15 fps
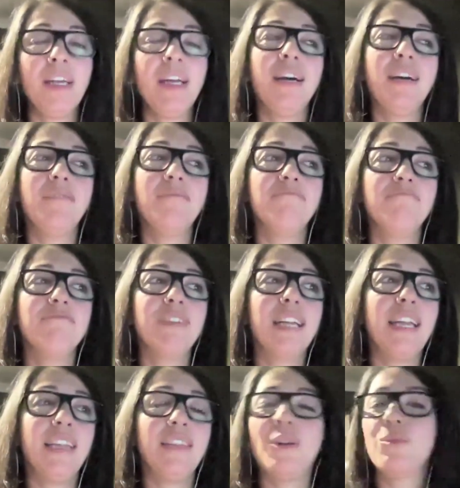And
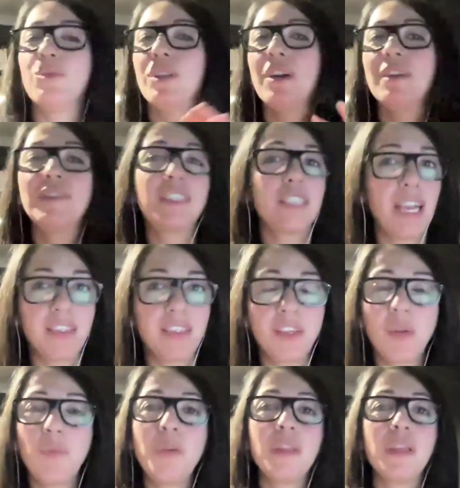I would love to catch
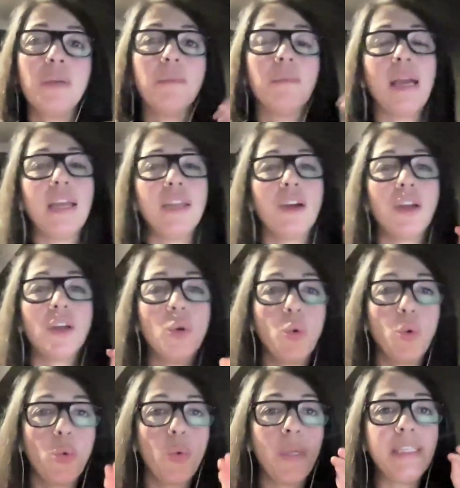up with them. And I
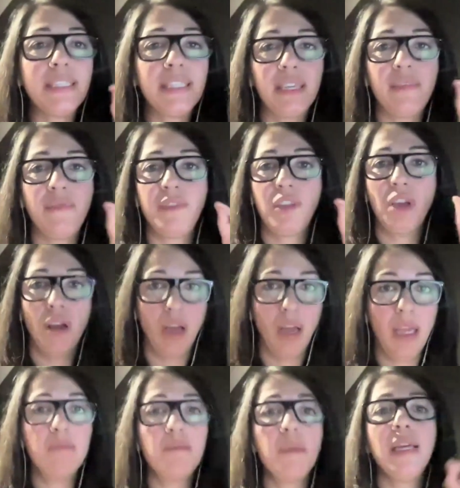always give
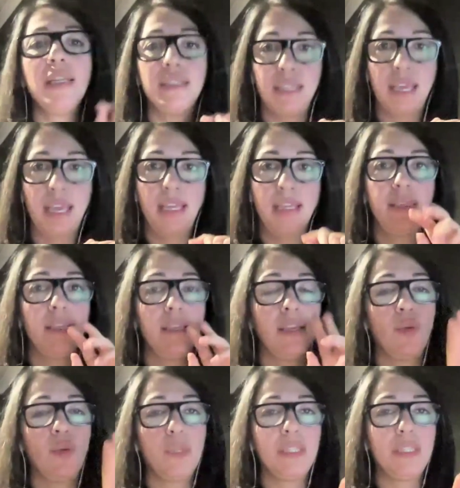time and date, and
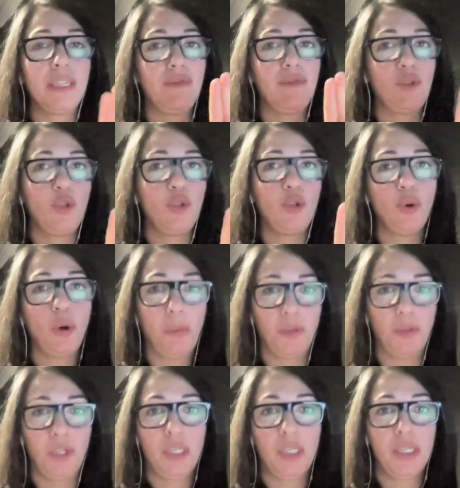I always give 2
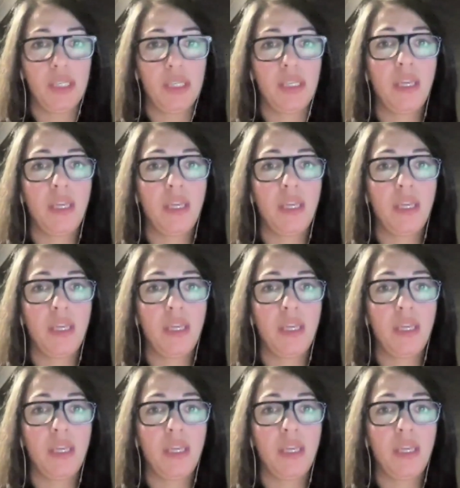options.